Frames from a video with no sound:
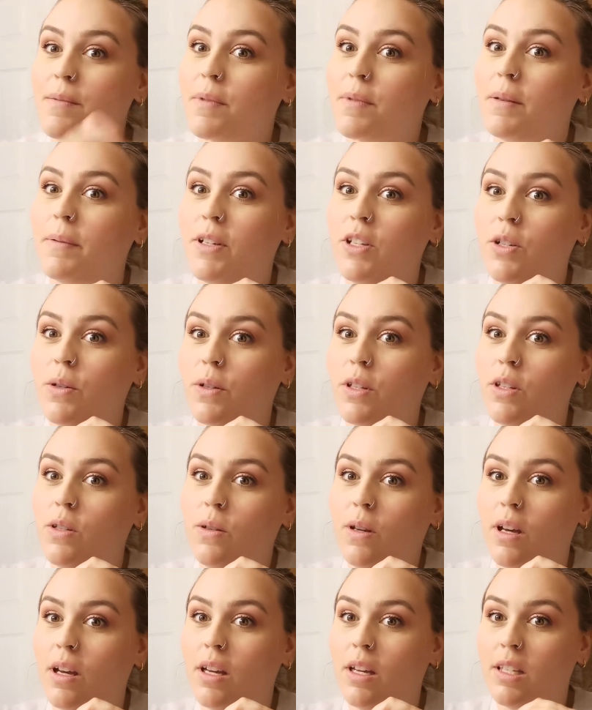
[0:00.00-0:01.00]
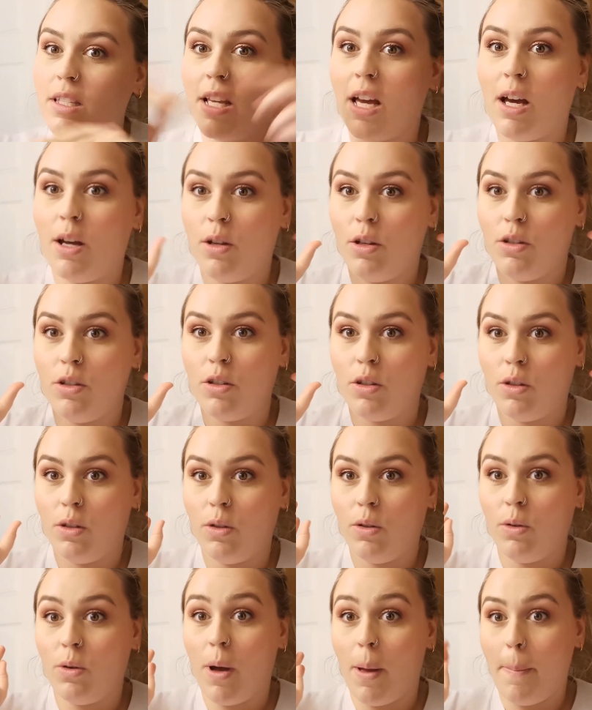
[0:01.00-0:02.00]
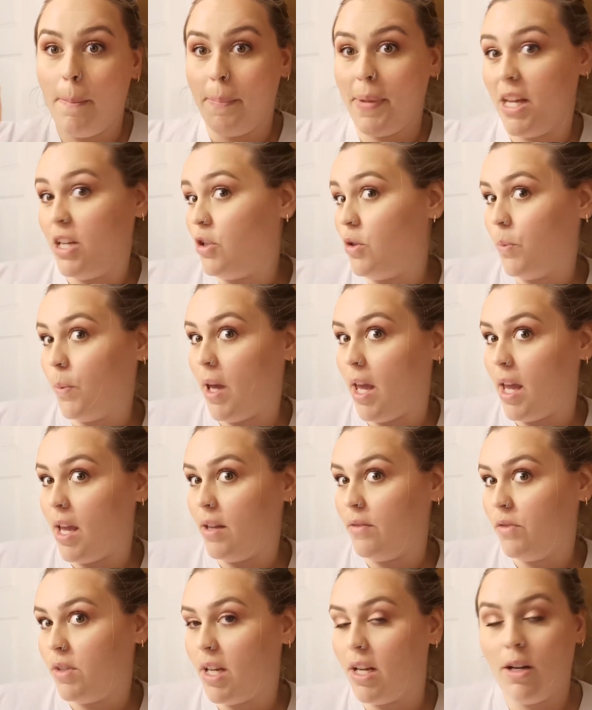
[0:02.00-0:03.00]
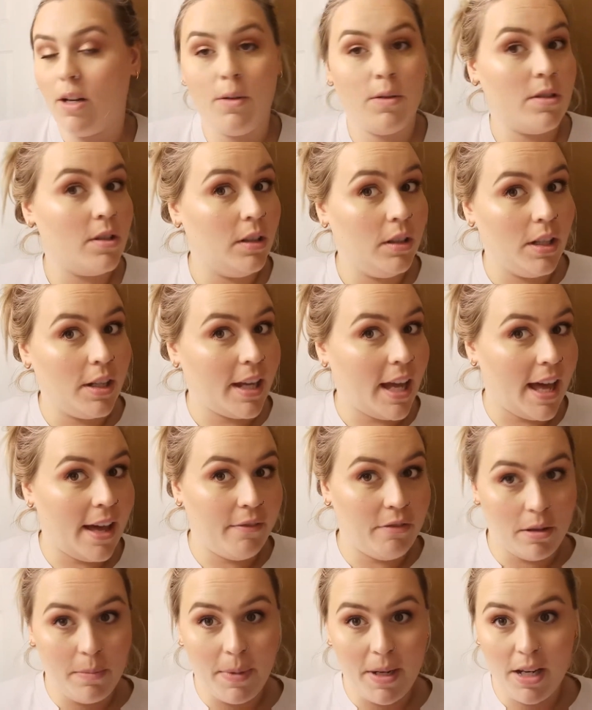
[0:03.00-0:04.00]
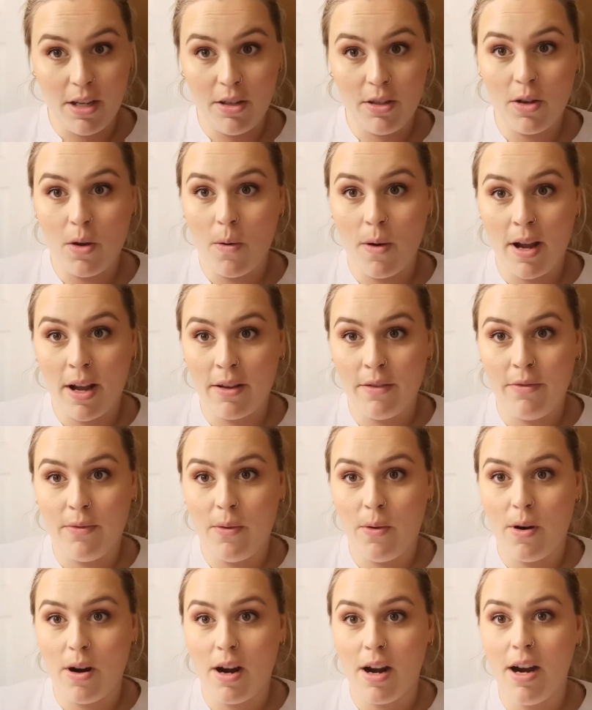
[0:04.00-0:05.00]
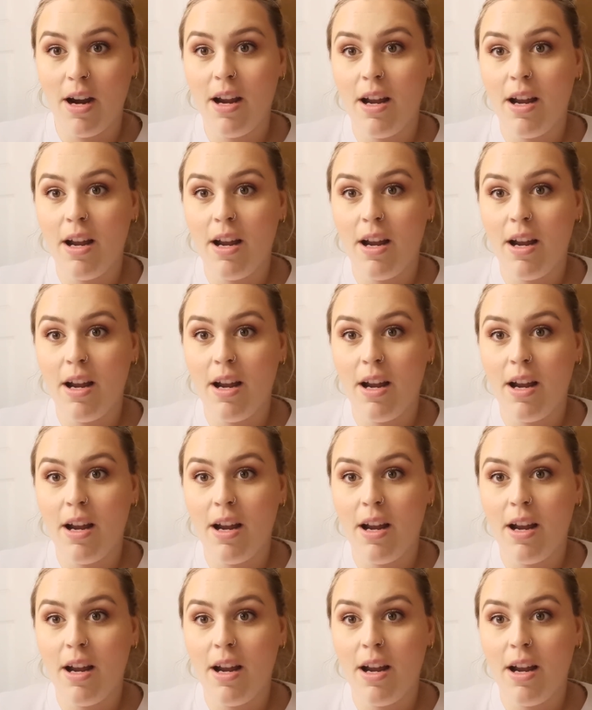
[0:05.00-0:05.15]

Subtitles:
going to be showing you guys how to do beach waves. I know it's the look everybody is going for.